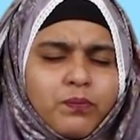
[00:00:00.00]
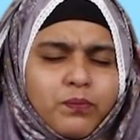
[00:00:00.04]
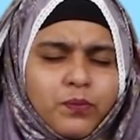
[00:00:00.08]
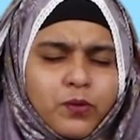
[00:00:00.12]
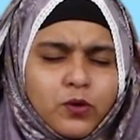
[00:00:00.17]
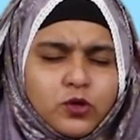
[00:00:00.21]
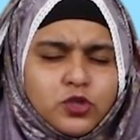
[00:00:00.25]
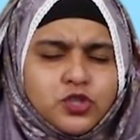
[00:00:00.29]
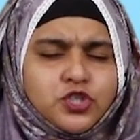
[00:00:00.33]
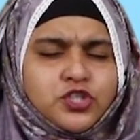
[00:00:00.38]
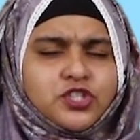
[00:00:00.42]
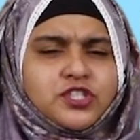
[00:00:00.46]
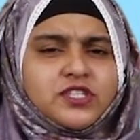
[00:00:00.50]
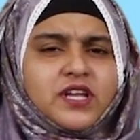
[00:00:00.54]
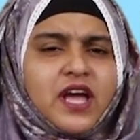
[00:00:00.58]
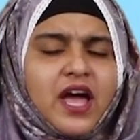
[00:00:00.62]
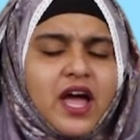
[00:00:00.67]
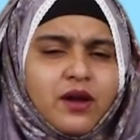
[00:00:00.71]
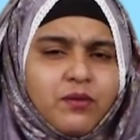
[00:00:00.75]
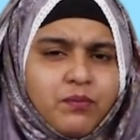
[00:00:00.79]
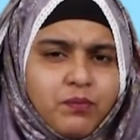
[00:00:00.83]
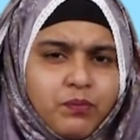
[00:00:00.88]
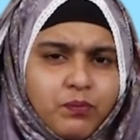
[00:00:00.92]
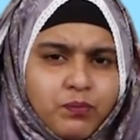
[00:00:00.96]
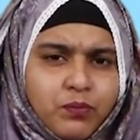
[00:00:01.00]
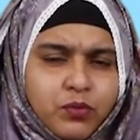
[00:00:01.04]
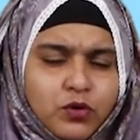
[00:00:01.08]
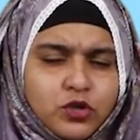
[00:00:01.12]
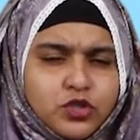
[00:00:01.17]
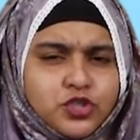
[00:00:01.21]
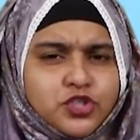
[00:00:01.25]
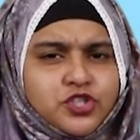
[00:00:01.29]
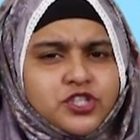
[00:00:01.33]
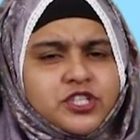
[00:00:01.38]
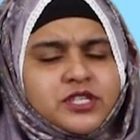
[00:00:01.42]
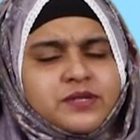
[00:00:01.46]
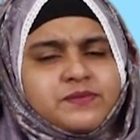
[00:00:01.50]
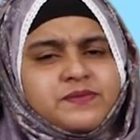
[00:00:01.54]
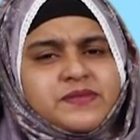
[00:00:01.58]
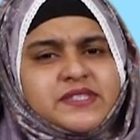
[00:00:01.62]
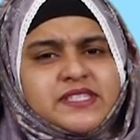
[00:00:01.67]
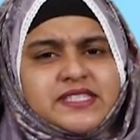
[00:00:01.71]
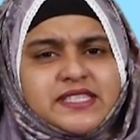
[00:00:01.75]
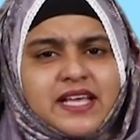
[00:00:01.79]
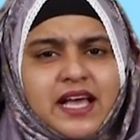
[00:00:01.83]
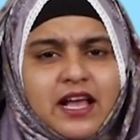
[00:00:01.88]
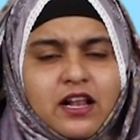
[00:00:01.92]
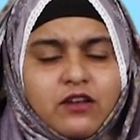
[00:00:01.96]
pushed and pushed
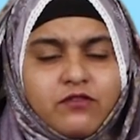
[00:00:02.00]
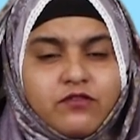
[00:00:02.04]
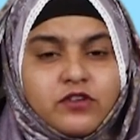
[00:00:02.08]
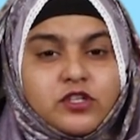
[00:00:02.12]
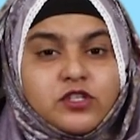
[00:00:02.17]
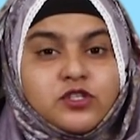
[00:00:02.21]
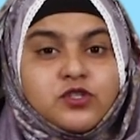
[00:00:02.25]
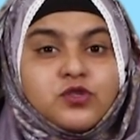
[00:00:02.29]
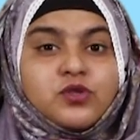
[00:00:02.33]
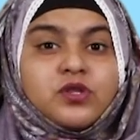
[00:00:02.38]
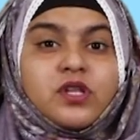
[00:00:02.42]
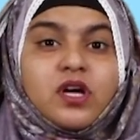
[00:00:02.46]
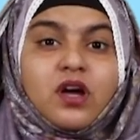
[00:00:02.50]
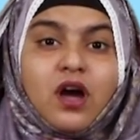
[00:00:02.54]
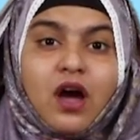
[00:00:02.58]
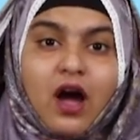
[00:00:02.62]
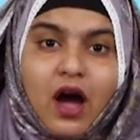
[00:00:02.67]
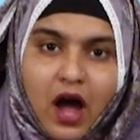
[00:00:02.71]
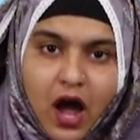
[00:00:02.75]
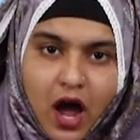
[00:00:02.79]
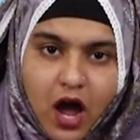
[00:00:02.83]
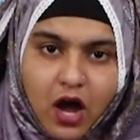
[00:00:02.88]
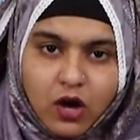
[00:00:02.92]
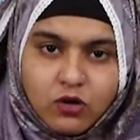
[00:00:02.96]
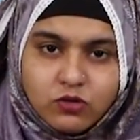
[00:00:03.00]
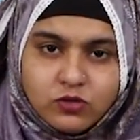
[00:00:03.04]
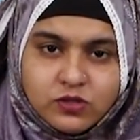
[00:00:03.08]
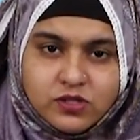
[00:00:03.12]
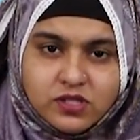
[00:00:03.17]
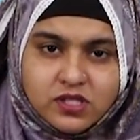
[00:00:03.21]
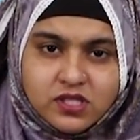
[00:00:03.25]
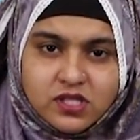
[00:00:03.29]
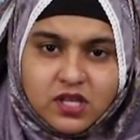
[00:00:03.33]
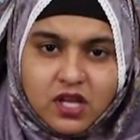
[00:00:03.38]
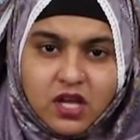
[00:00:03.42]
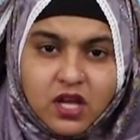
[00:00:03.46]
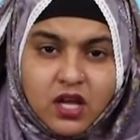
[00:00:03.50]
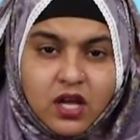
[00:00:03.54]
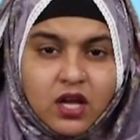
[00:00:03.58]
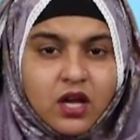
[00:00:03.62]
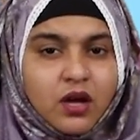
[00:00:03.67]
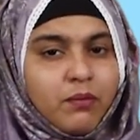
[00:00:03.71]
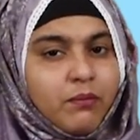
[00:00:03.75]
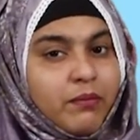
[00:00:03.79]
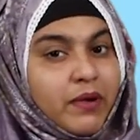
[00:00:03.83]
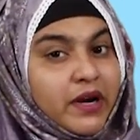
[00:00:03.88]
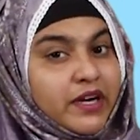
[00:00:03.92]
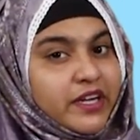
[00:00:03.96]
himself into the house,
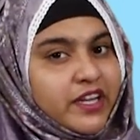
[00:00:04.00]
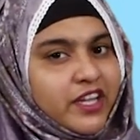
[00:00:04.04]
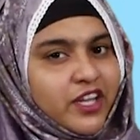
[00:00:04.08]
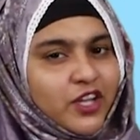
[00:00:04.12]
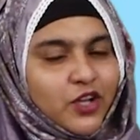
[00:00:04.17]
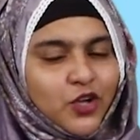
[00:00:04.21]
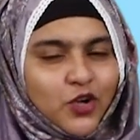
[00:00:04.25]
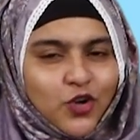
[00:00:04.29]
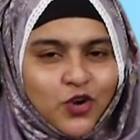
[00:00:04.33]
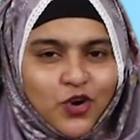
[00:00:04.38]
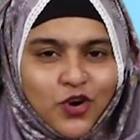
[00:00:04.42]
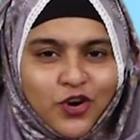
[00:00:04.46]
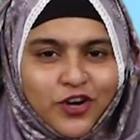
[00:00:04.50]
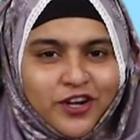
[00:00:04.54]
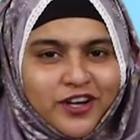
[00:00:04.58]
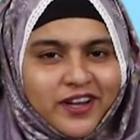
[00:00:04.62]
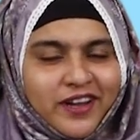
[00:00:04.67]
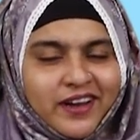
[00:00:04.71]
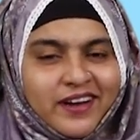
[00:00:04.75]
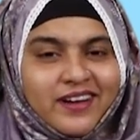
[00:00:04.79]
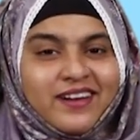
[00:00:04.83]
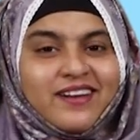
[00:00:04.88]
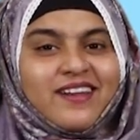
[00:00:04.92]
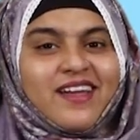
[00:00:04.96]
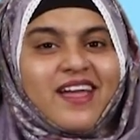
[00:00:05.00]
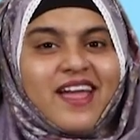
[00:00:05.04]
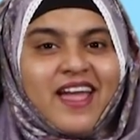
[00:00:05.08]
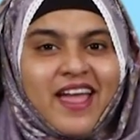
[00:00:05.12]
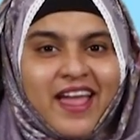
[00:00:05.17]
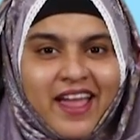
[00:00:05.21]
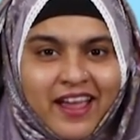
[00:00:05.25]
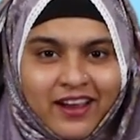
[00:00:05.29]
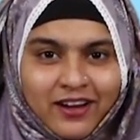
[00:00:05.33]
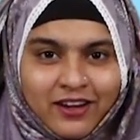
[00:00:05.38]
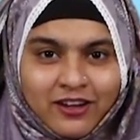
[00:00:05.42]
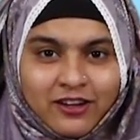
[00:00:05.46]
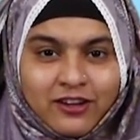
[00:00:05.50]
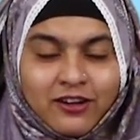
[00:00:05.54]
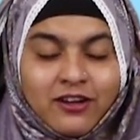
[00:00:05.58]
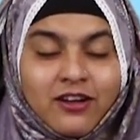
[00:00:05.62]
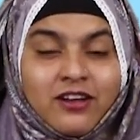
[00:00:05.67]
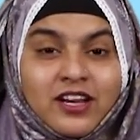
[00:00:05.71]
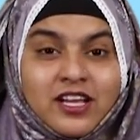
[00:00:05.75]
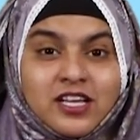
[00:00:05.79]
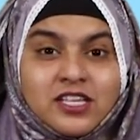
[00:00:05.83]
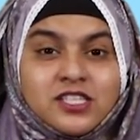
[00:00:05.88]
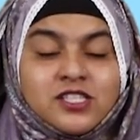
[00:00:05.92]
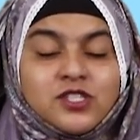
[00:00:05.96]
but he couldn't enter
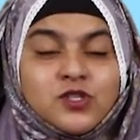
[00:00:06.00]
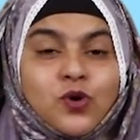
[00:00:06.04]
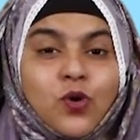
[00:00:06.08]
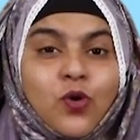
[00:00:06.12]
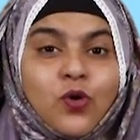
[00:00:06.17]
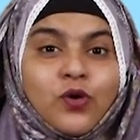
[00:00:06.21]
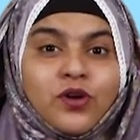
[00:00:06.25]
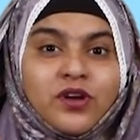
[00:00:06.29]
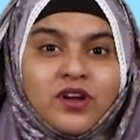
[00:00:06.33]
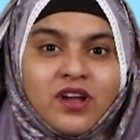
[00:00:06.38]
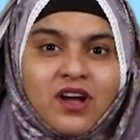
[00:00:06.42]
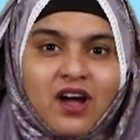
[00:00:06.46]
his own